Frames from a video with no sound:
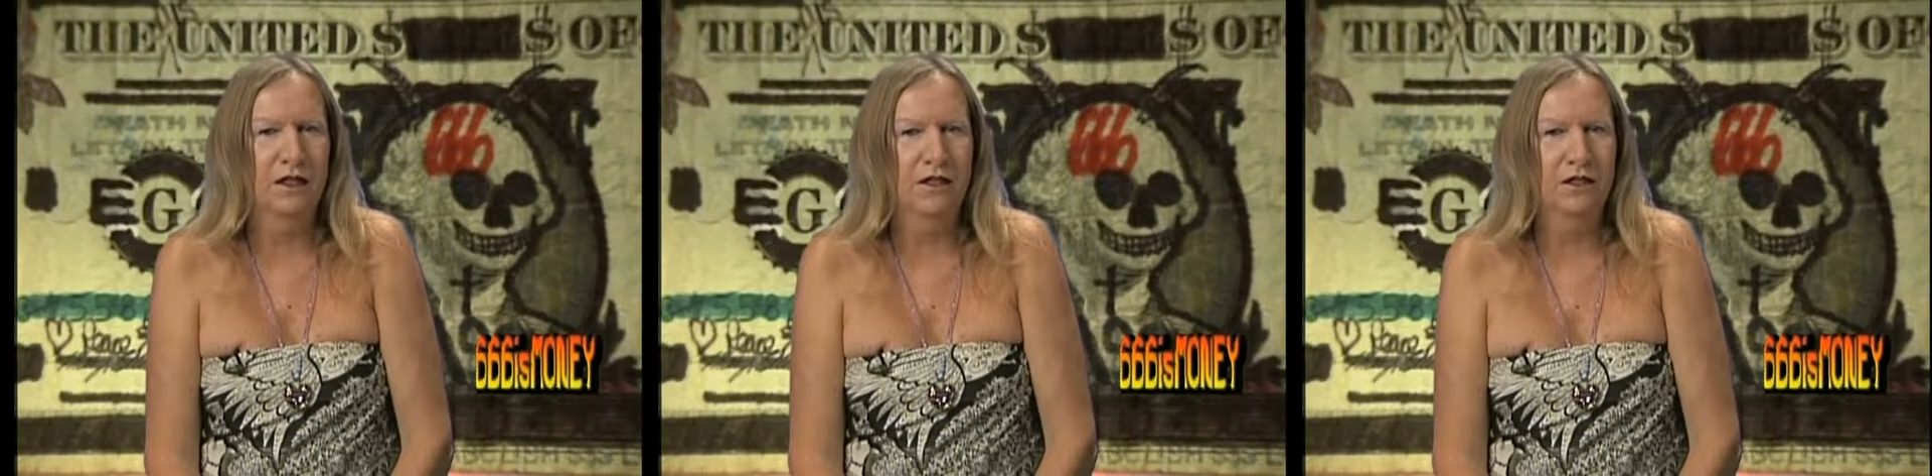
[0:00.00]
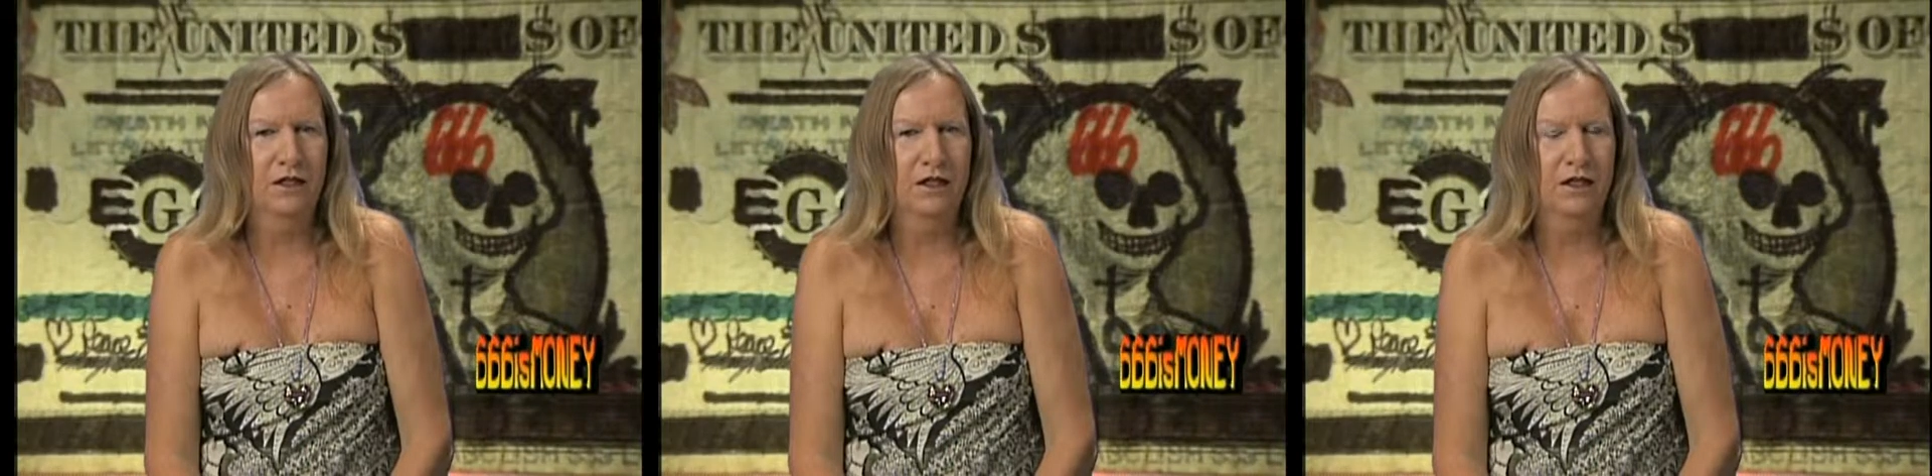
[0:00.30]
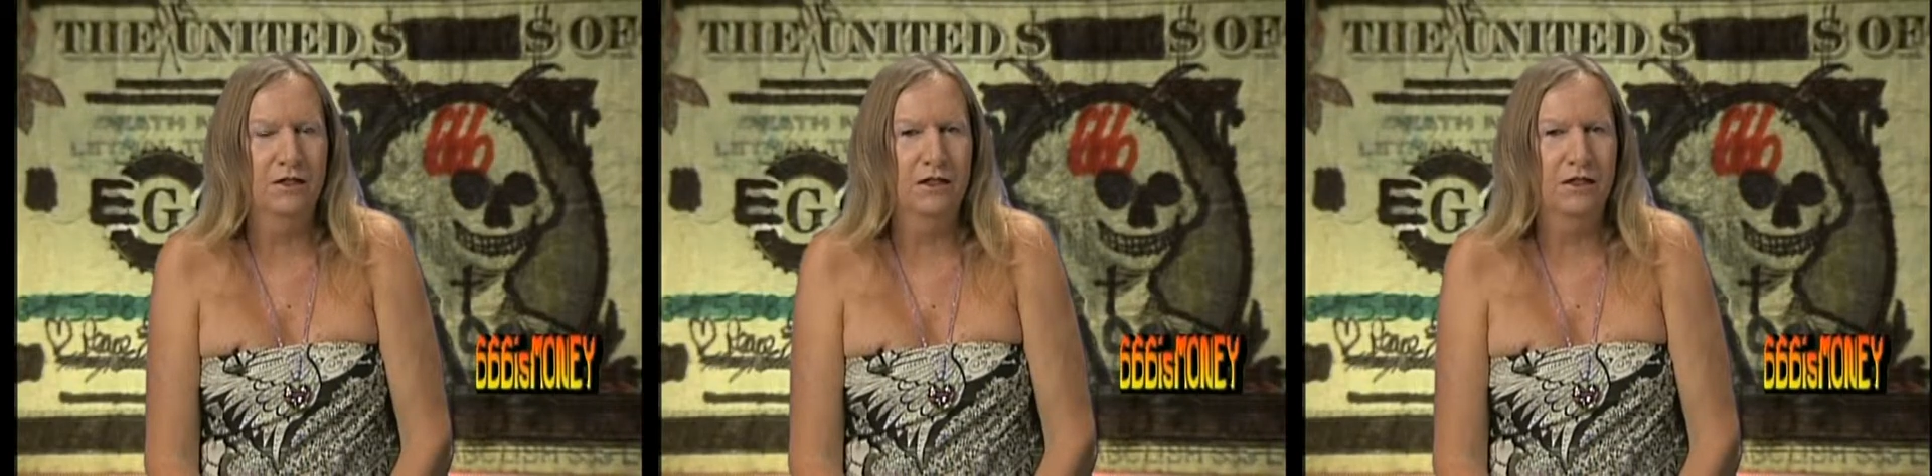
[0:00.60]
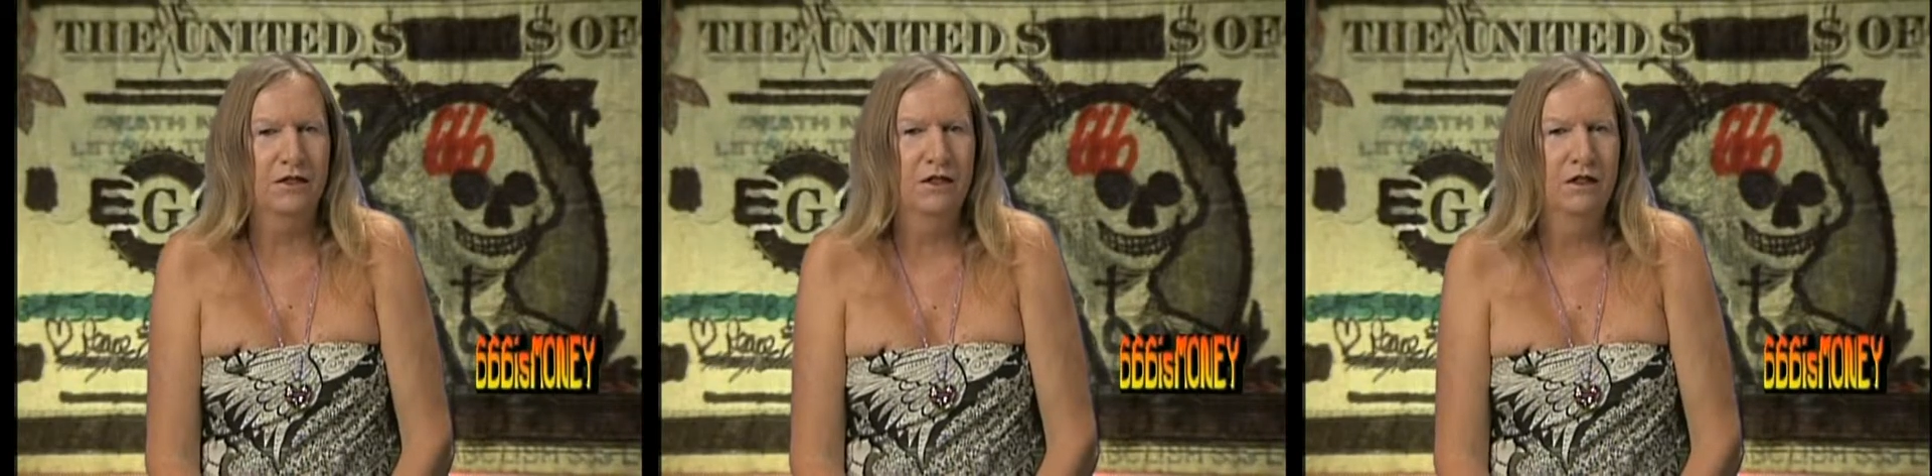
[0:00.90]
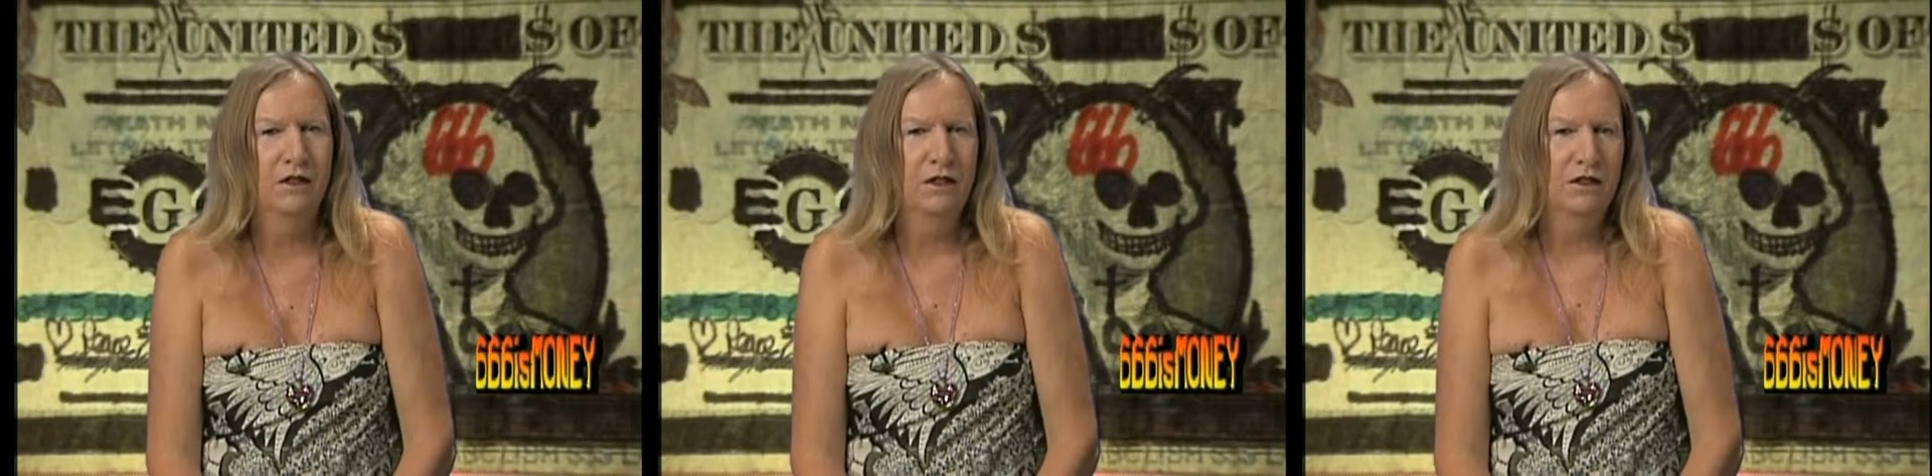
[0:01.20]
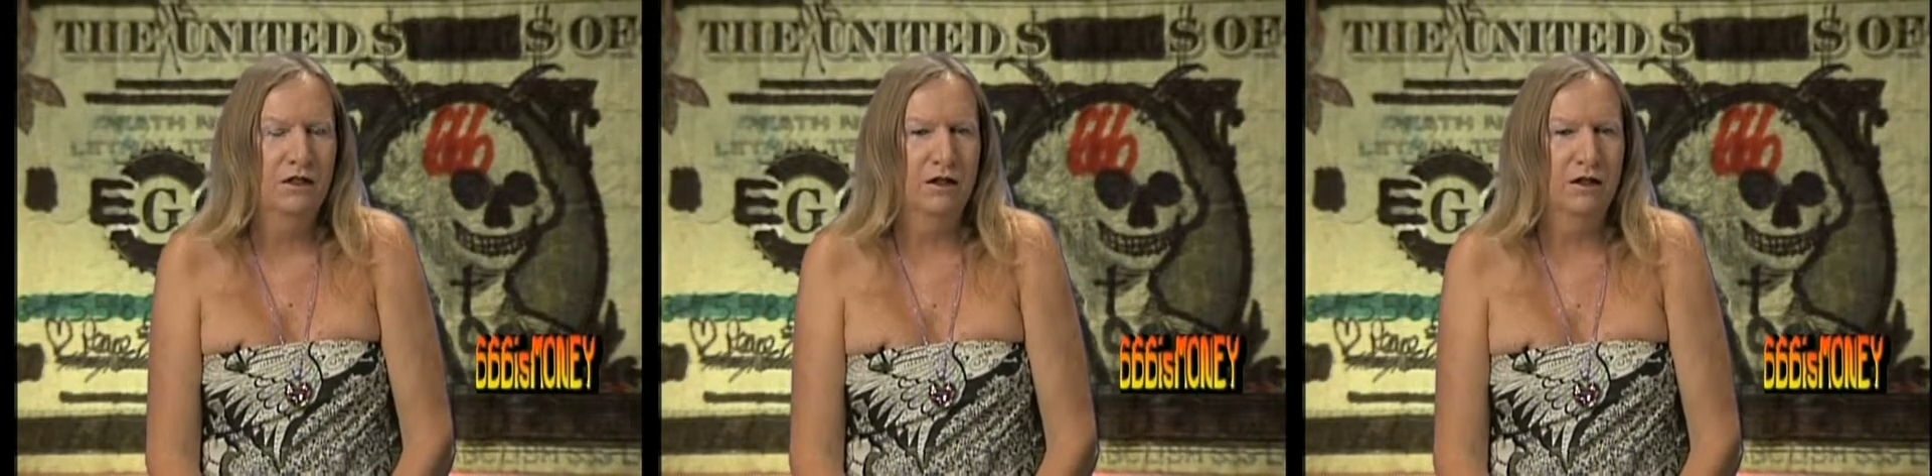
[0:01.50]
Eastern countries to